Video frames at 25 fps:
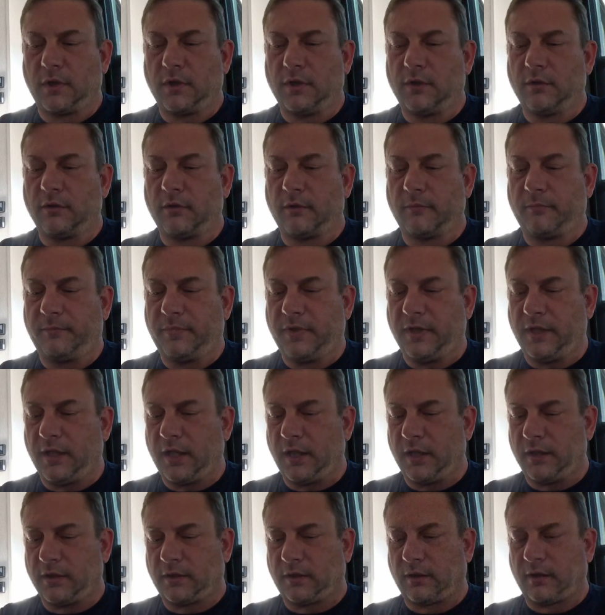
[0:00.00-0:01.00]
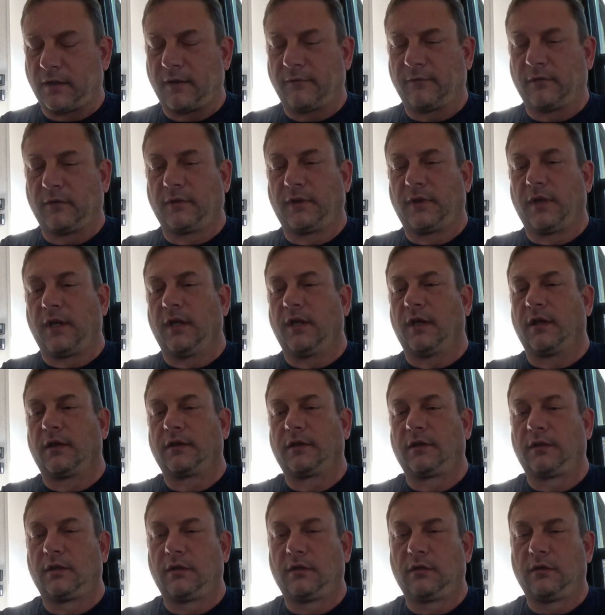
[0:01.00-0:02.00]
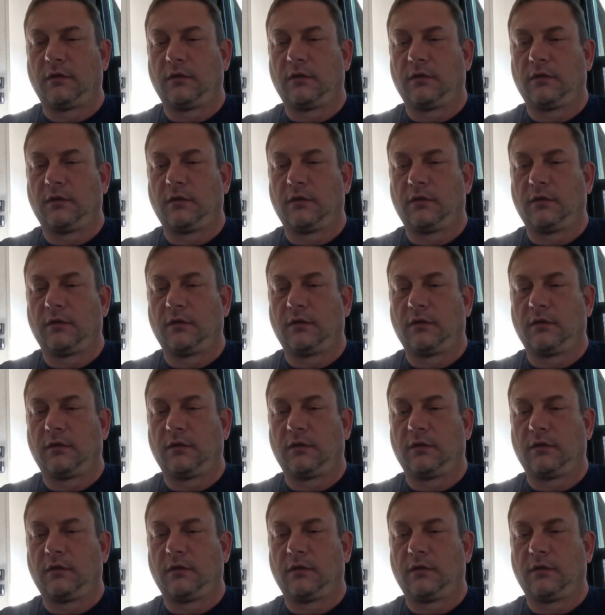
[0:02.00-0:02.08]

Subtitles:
going to do a pH level test.